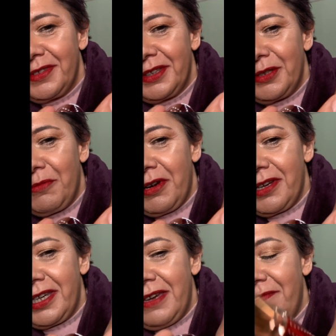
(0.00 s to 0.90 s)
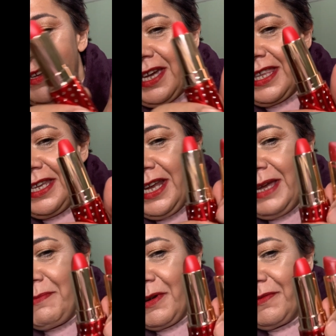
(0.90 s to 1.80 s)
the one I keep forgetting the
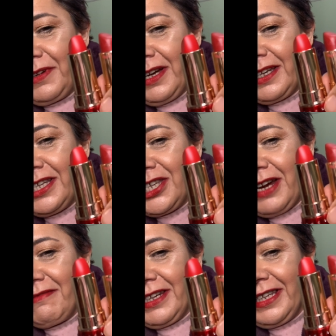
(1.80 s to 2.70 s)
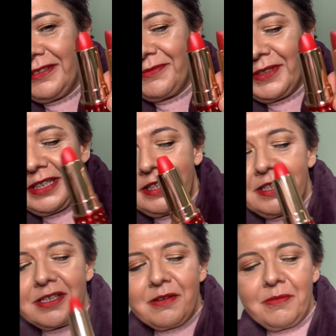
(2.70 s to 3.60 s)
name of, Lucky Cherry.
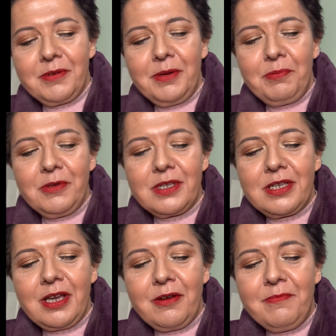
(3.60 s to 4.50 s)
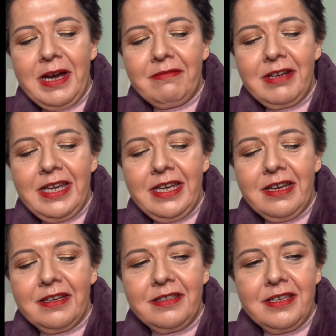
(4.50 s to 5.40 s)
So I'm going to put So Marilyn
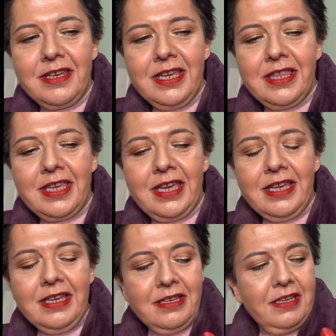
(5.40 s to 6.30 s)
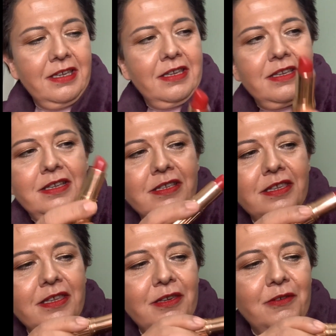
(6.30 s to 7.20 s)
underneath here
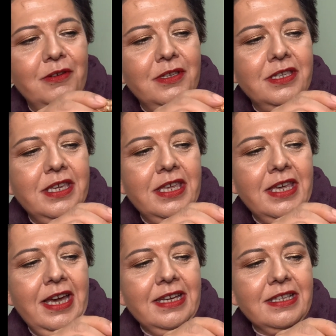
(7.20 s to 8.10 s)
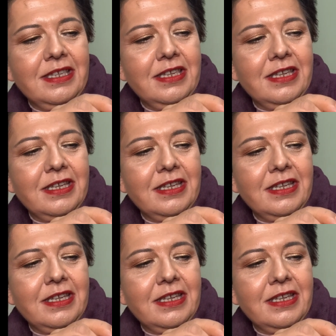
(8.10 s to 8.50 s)
so that you can see that.